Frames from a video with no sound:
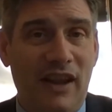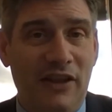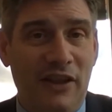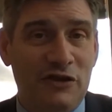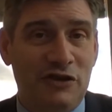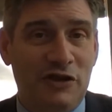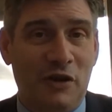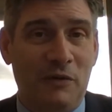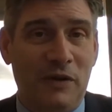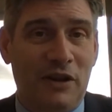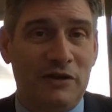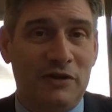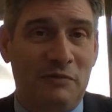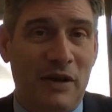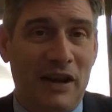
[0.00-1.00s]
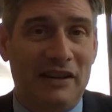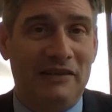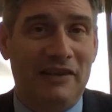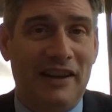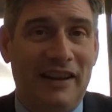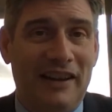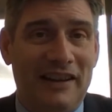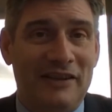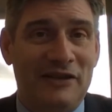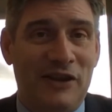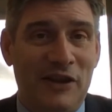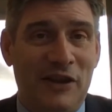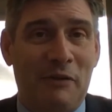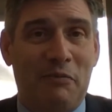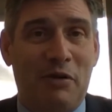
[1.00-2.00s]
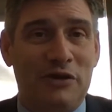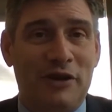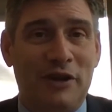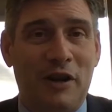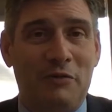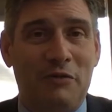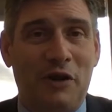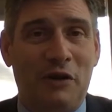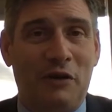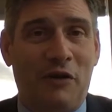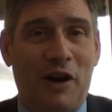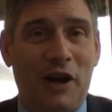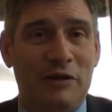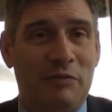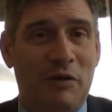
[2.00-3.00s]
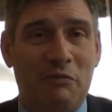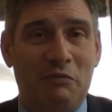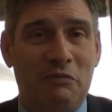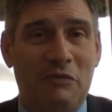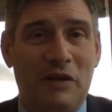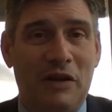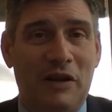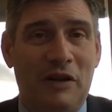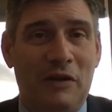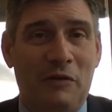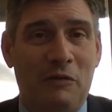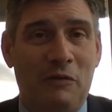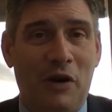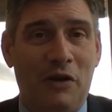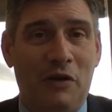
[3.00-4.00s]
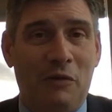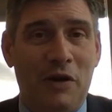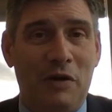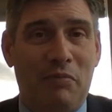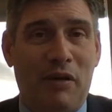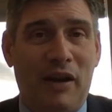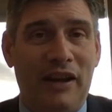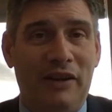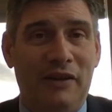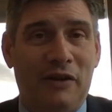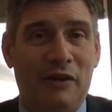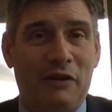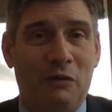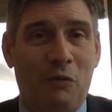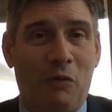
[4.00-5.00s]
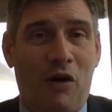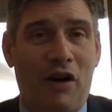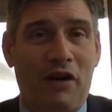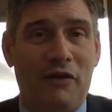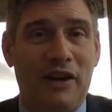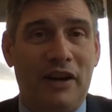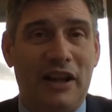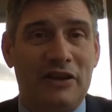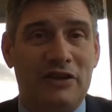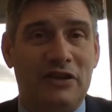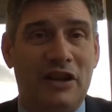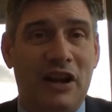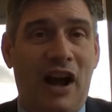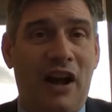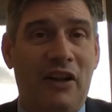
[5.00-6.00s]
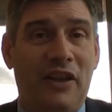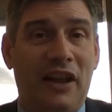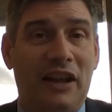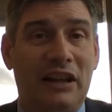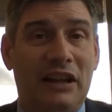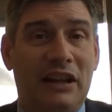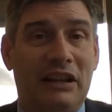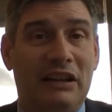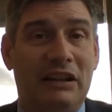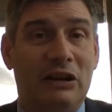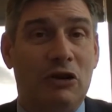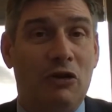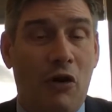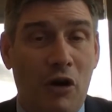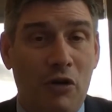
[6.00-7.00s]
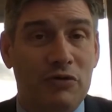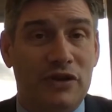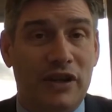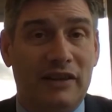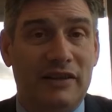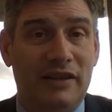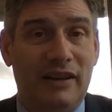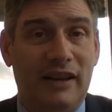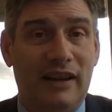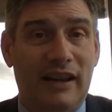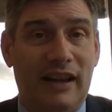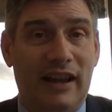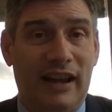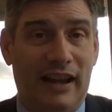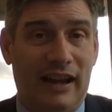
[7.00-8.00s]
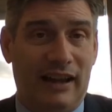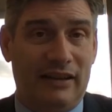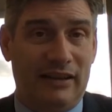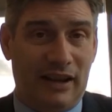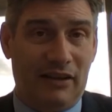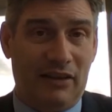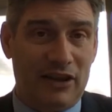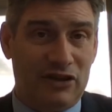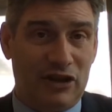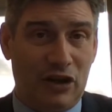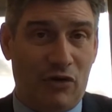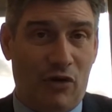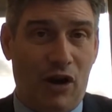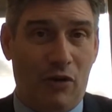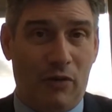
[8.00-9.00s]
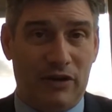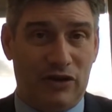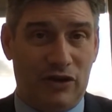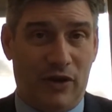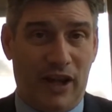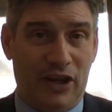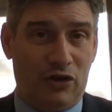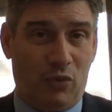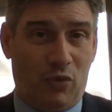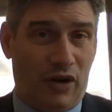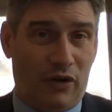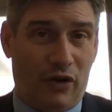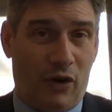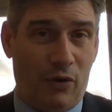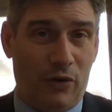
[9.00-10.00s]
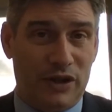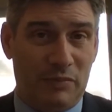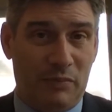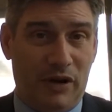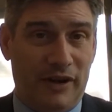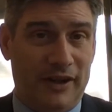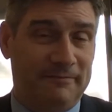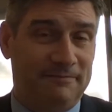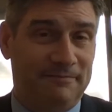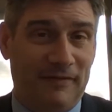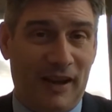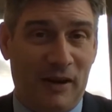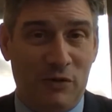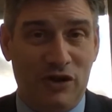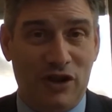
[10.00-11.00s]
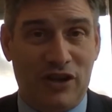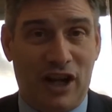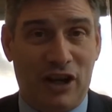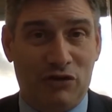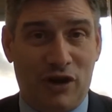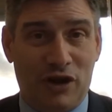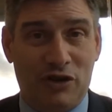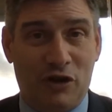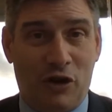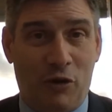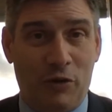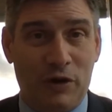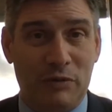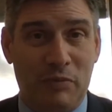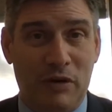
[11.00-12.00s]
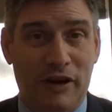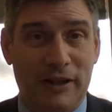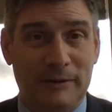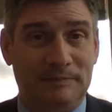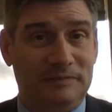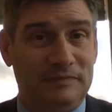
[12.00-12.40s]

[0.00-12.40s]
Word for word: And then someone else may see that person come to know Christ, but whether we plant it or water it, it's God that grows it and uh, lets it grow. And so that's the work of the Holy Spirit. And we just got to trust in the Holy Spirit